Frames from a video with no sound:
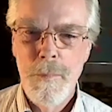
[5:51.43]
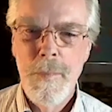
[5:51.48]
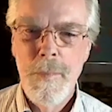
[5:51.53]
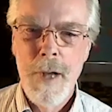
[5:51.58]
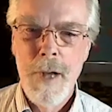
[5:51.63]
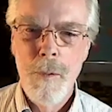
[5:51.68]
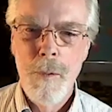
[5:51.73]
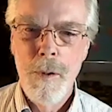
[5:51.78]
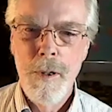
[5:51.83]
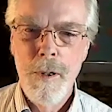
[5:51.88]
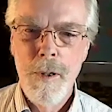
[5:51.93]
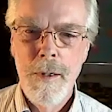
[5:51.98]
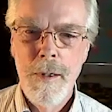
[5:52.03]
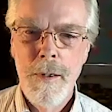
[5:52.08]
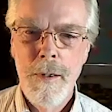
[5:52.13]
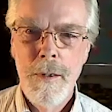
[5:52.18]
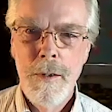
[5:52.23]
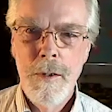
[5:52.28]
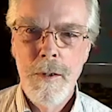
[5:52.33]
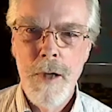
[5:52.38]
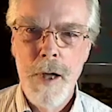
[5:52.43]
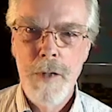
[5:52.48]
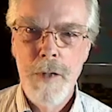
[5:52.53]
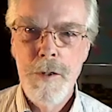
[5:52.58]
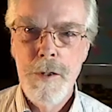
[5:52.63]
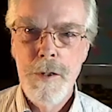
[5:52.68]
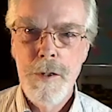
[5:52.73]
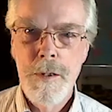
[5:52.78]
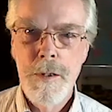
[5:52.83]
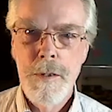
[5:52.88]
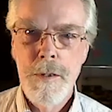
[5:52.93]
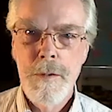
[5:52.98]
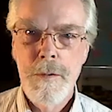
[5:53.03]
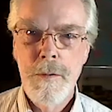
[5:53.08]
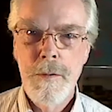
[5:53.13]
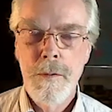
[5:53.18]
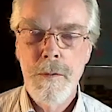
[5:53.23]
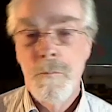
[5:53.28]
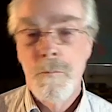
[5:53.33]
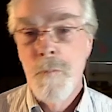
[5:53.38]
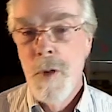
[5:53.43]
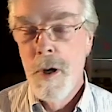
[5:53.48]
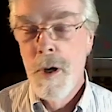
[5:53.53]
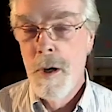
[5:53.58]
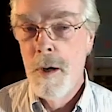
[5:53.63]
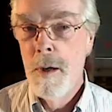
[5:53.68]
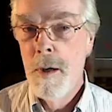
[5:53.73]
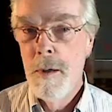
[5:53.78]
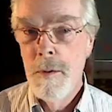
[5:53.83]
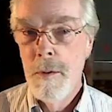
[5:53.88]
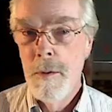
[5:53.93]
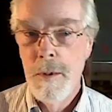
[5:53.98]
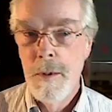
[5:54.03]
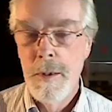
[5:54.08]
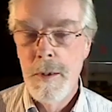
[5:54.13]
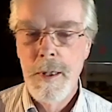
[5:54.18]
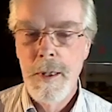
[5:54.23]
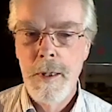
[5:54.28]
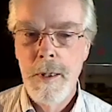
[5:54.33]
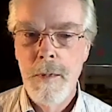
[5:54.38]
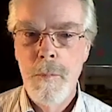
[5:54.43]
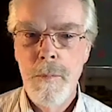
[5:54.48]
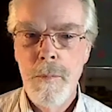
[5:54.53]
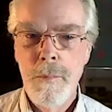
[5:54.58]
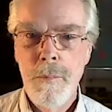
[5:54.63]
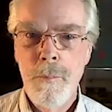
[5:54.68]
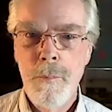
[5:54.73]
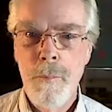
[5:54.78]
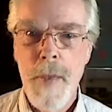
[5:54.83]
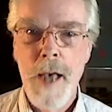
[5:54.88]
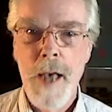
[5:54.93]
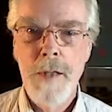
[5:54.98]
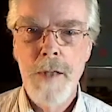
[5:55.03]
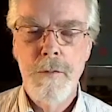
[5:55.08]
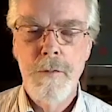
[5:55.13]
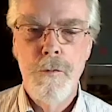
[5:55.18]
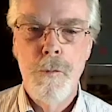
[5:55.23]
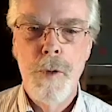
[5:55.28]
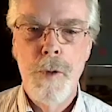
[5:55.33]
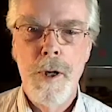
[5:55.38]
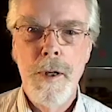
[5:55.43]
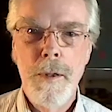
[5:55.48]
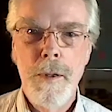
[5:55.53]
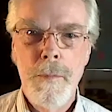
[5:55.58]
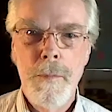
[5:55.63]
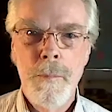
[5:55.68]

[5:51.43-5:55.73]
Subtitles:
our consciousness in a massive way.